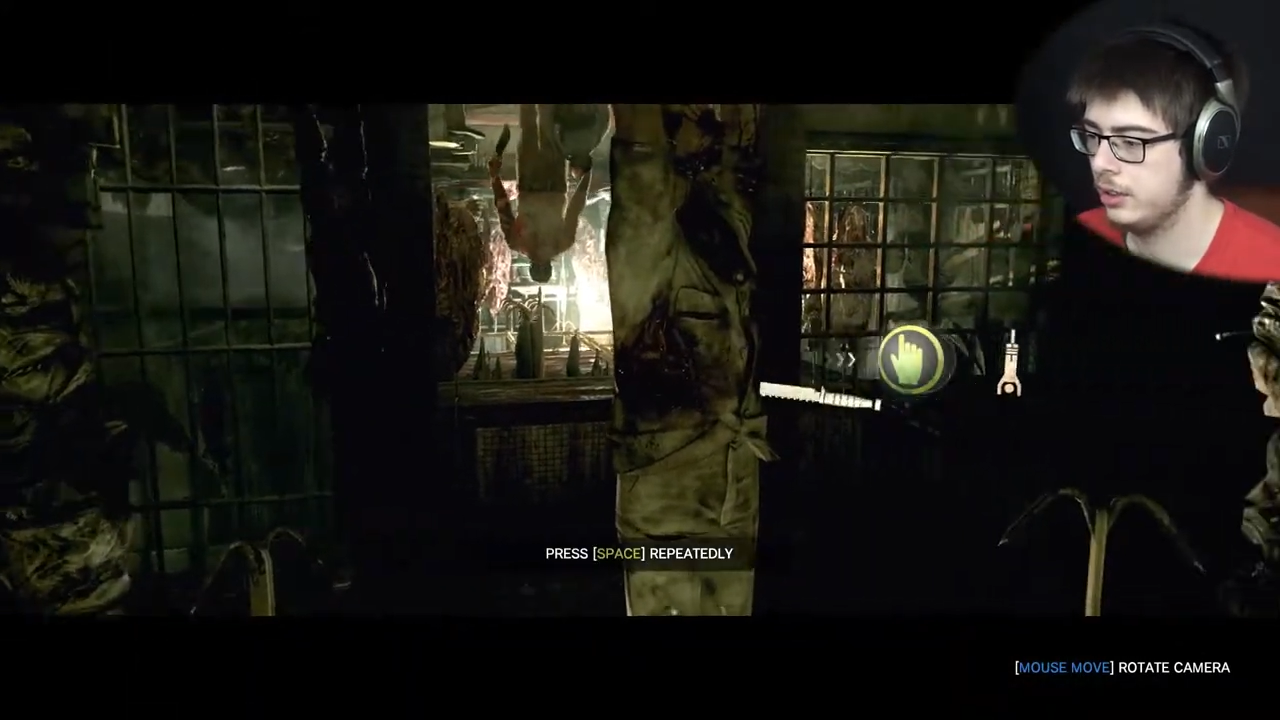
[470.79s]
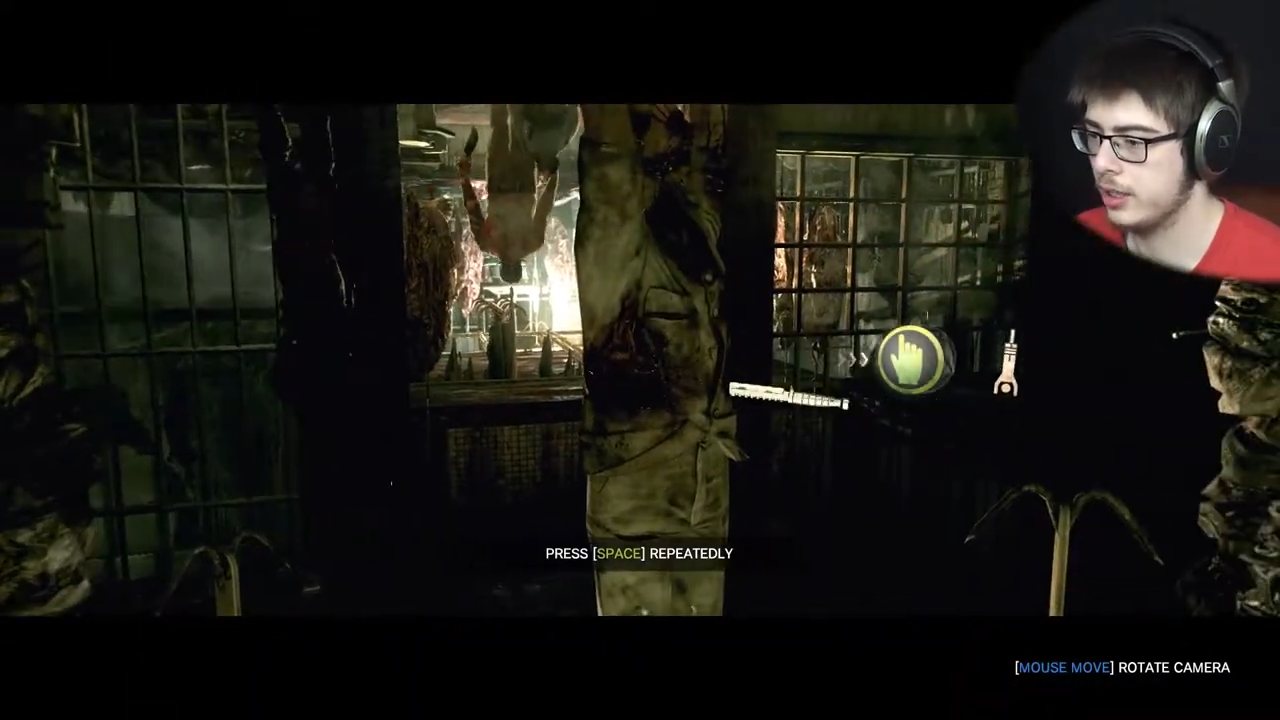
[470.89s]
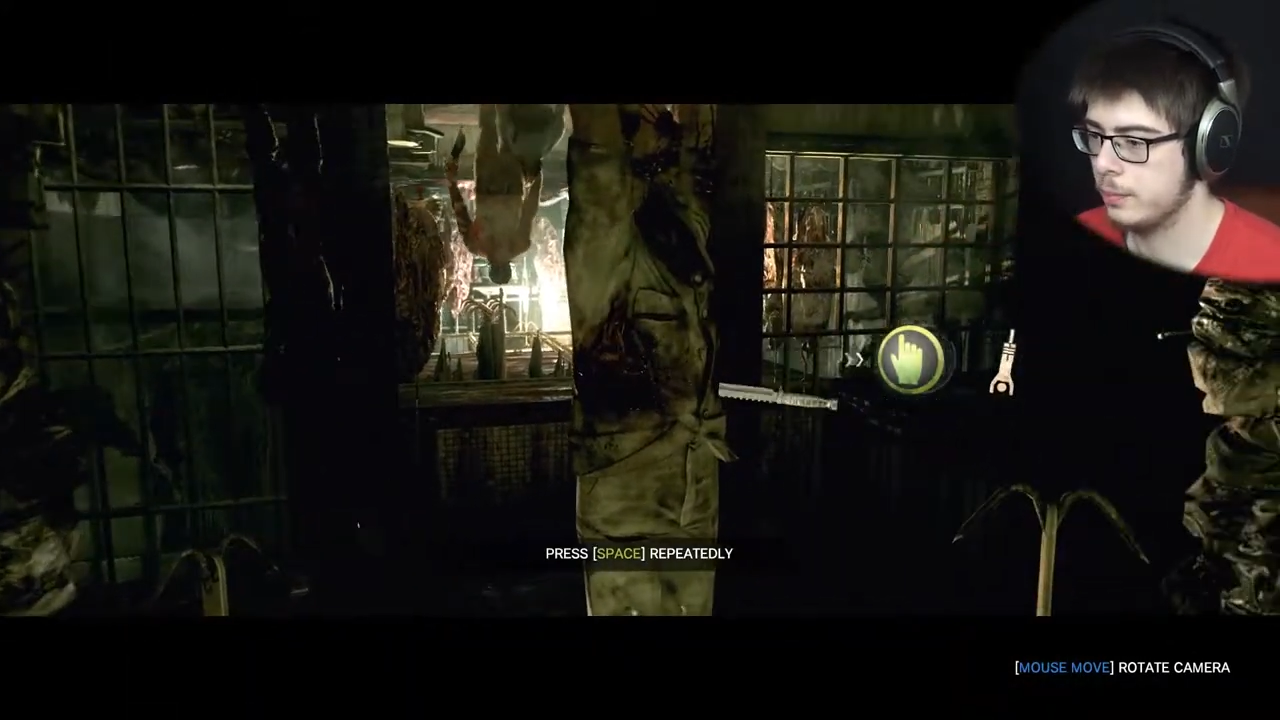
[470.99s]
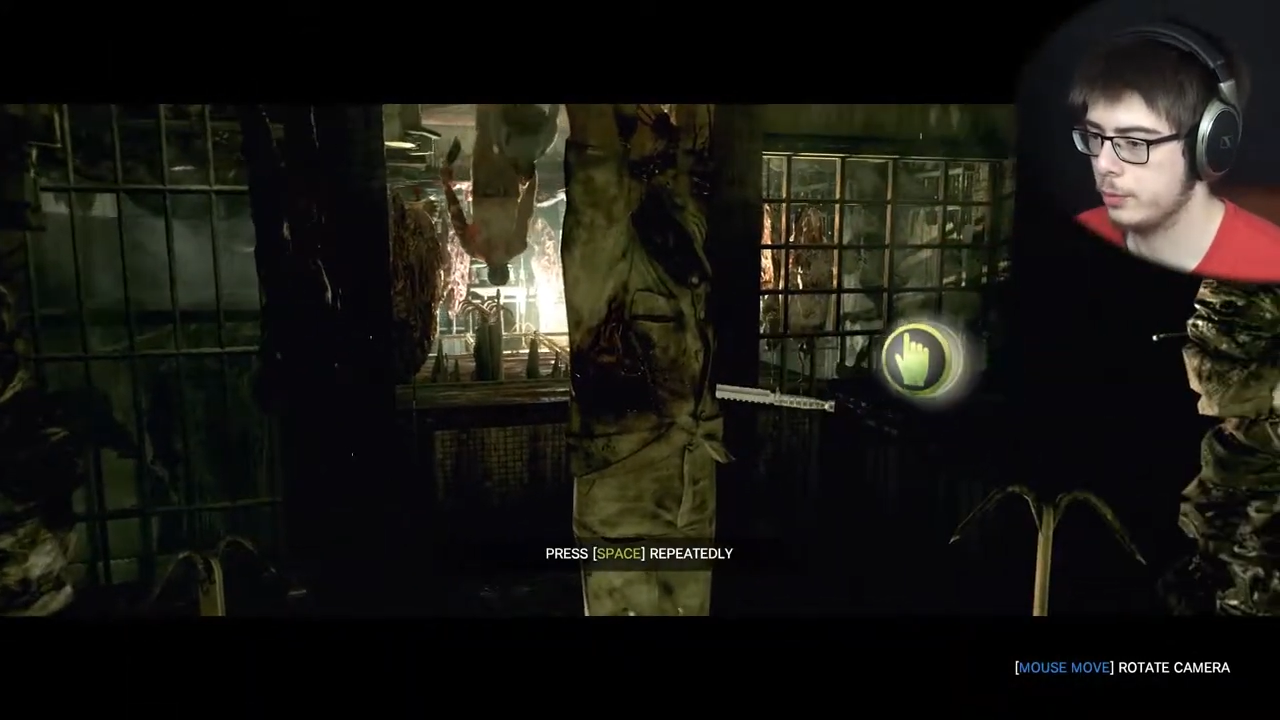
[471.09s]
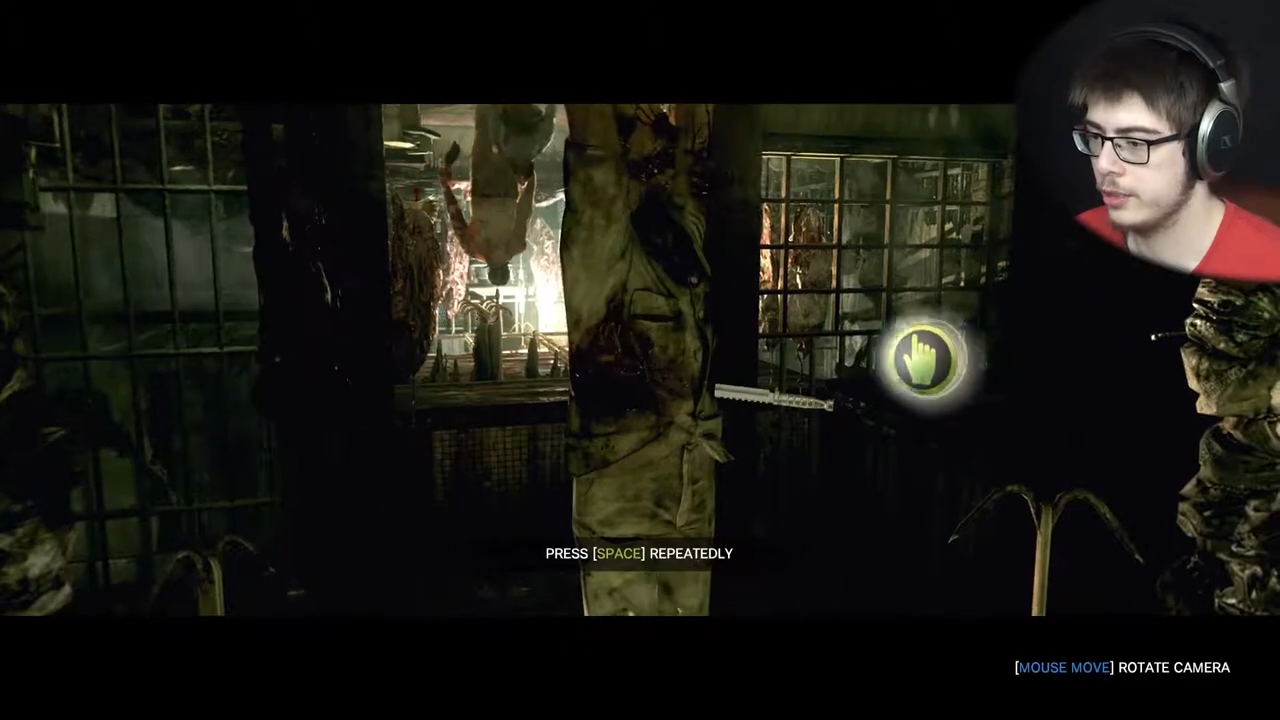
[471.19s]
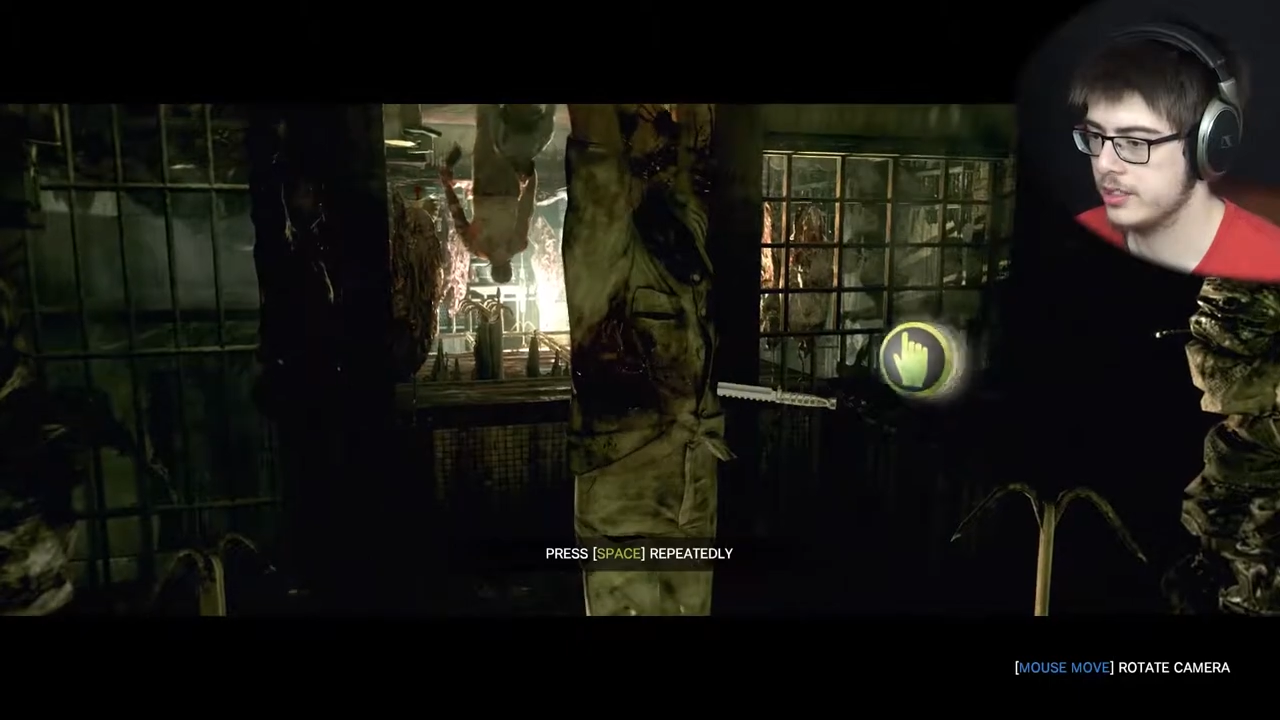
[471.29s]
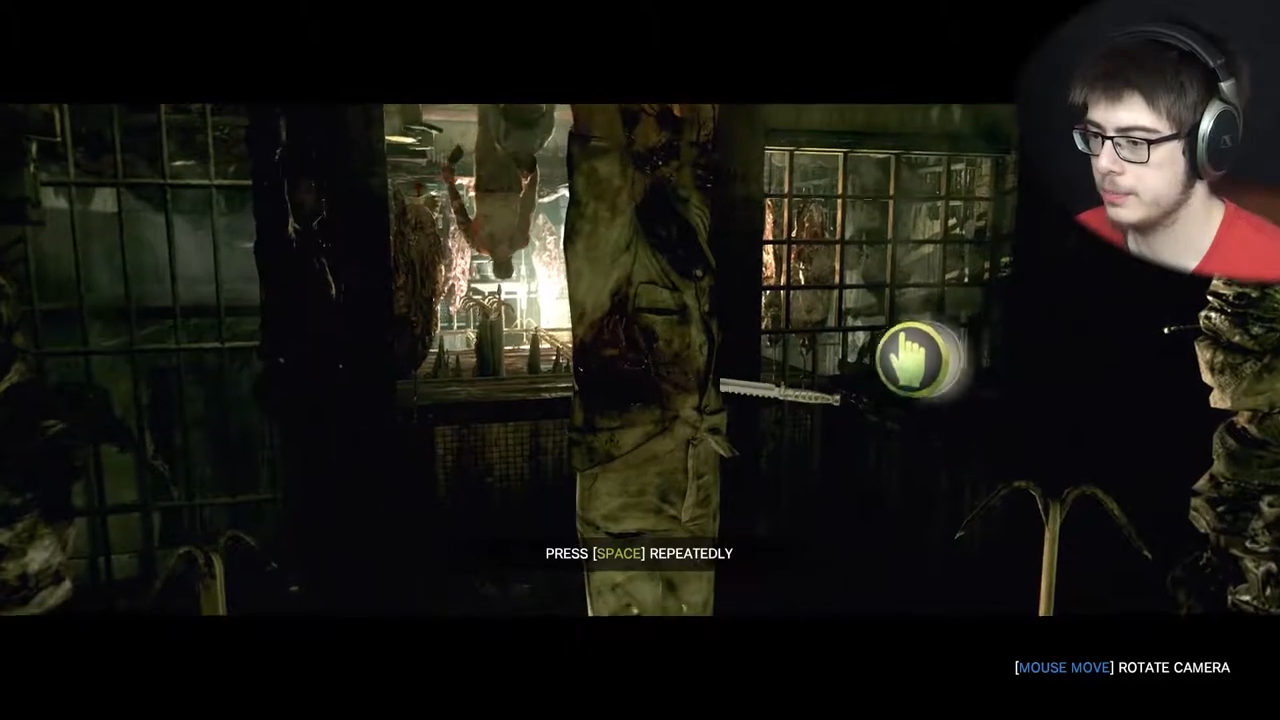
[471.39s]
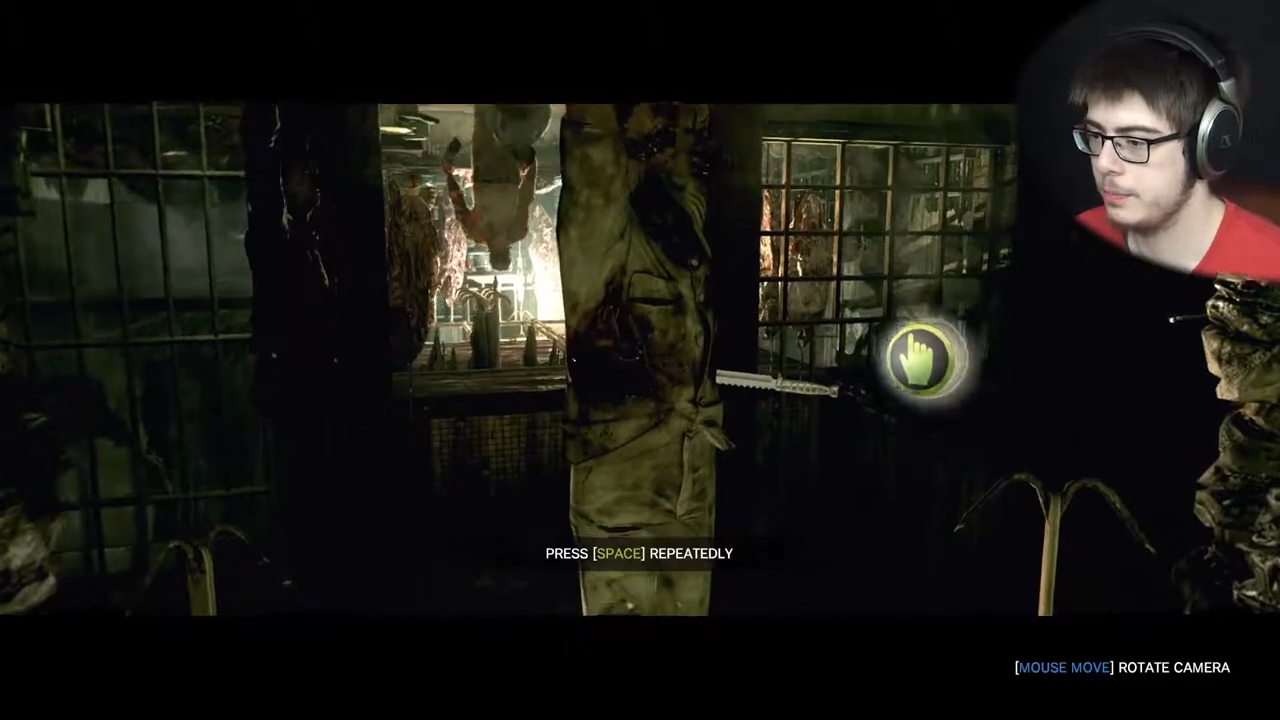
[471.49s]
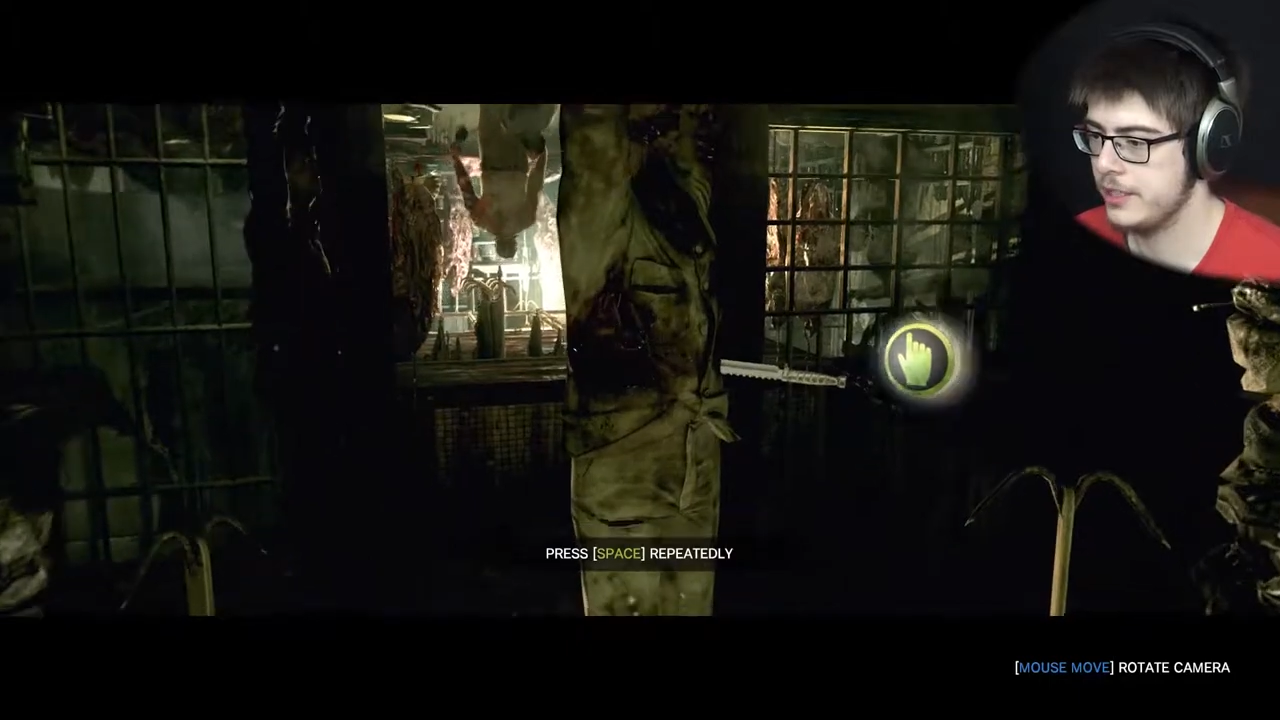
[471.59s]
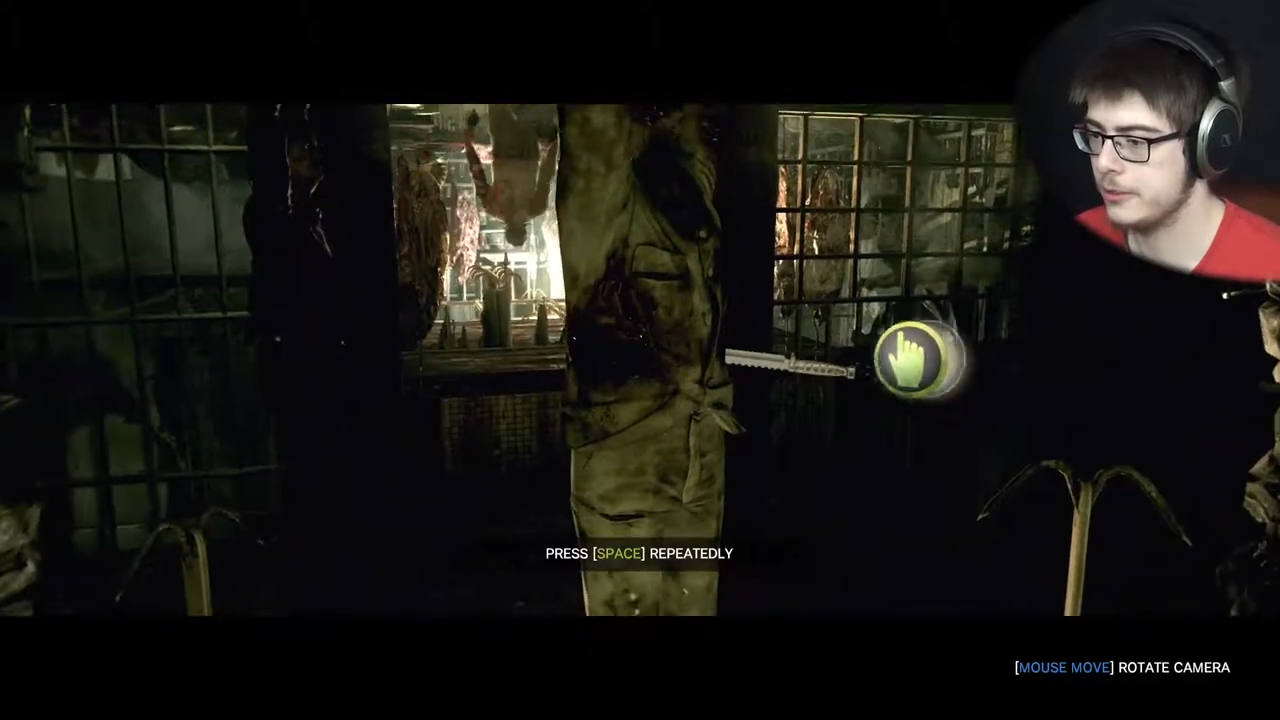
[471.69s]
Okay, press
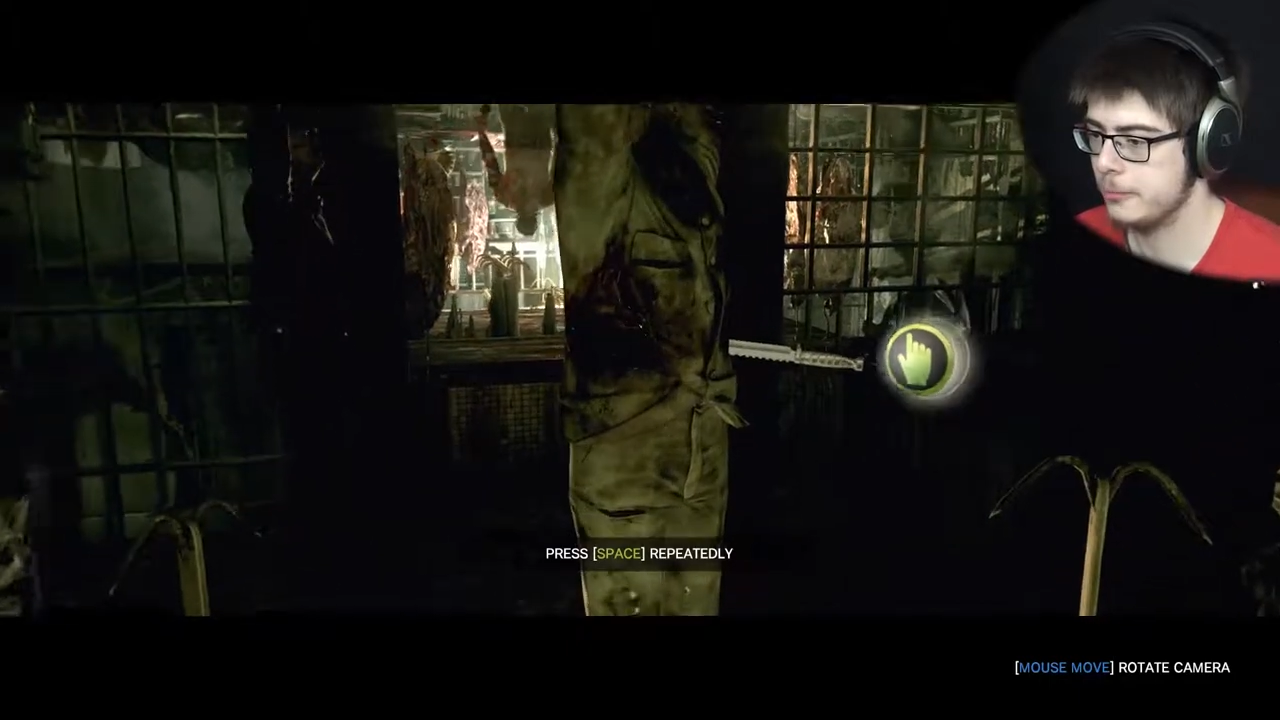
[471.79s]
space